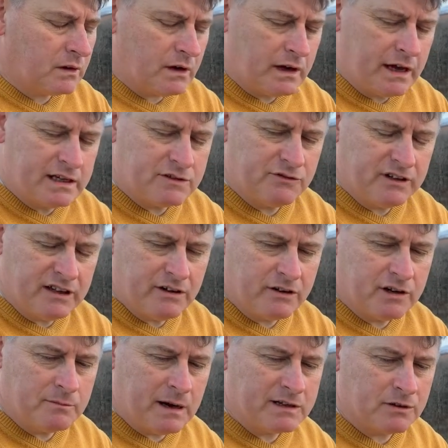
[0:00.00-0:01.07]
It's really
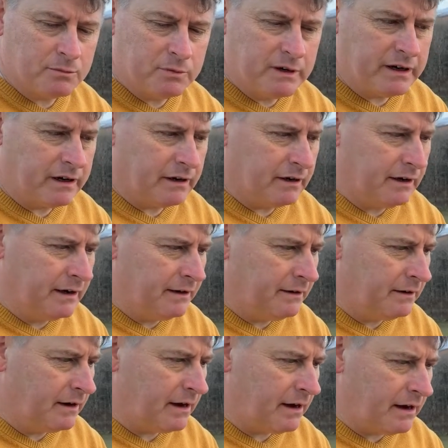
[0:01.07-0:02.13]
onomatopoeia,
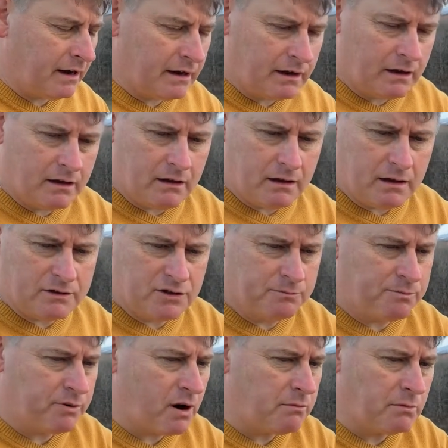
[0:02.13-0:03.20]
and I should
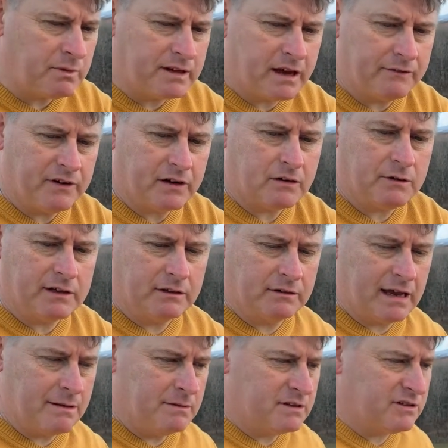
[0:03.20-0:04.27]
probably give you a quick
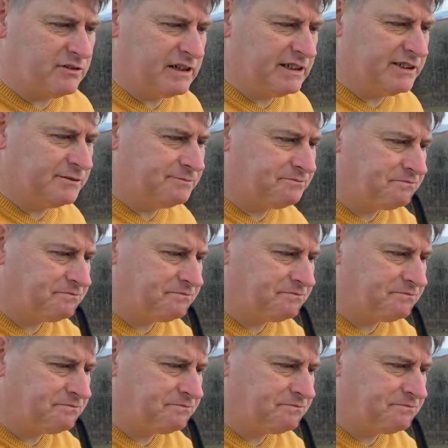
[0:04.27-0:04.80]
demonstration.